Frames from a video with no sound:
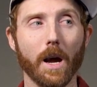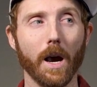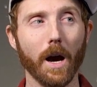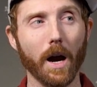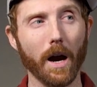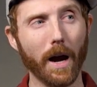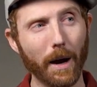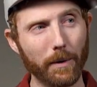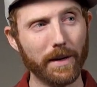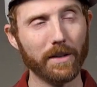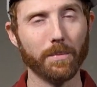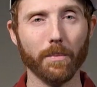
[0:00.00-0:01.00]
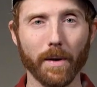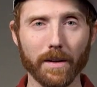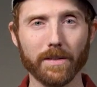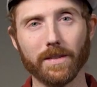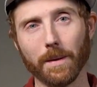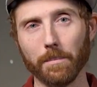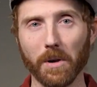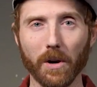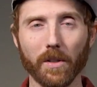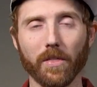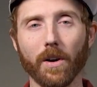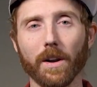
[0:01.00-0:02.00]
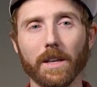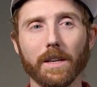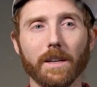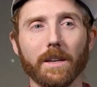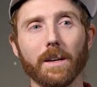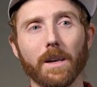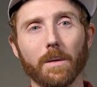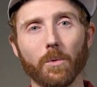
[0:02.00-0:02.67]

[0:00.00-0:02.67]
I would guess, say marathon-y,